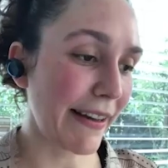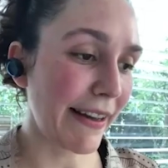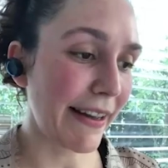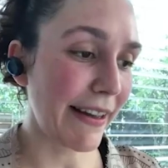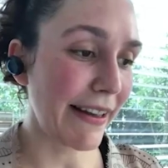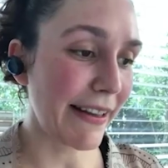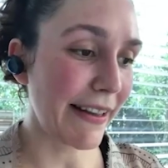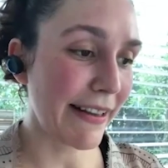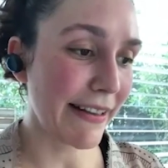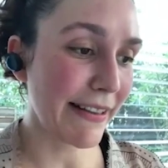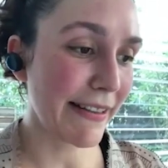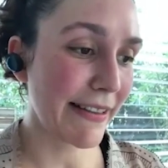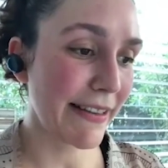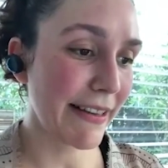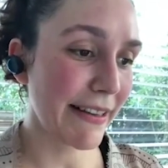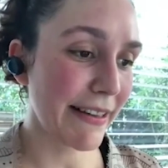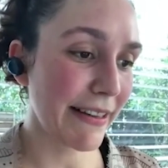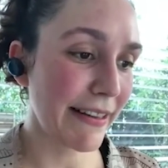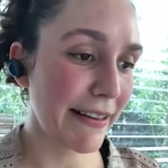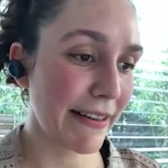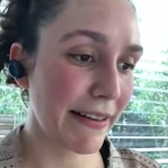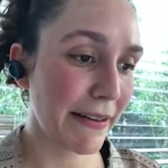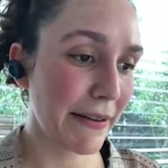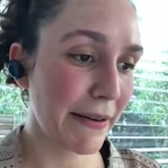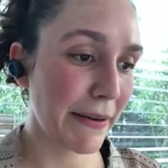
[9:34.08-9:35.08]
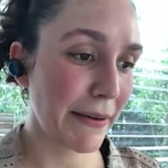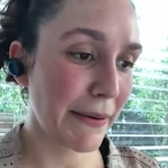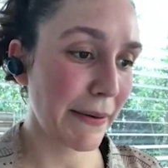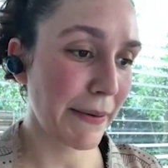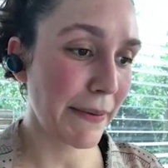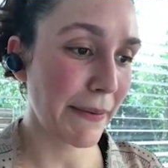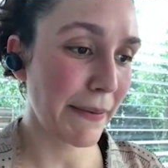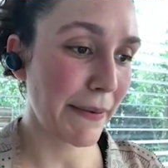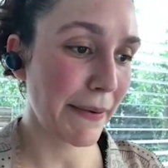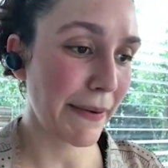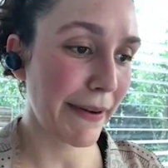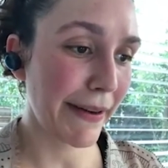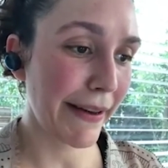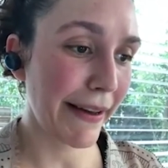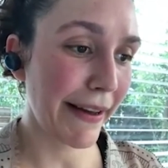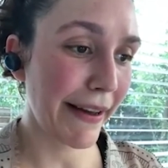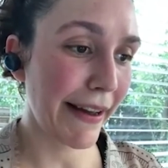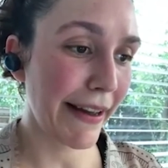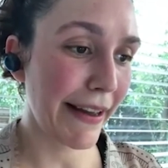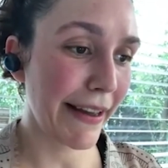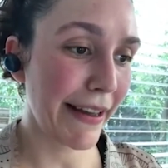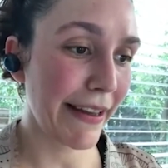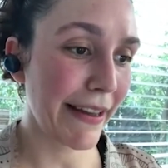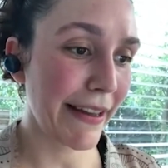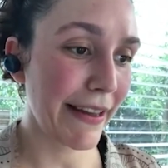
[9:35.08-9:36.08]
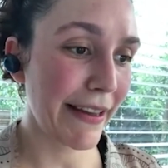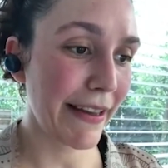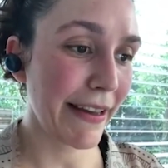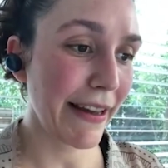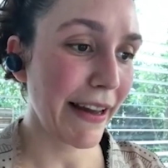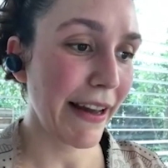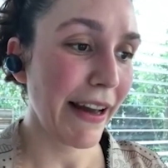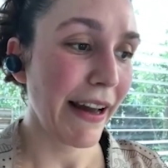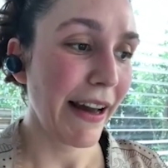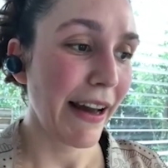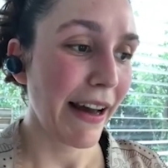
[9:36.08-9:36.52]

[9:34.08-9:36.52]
and I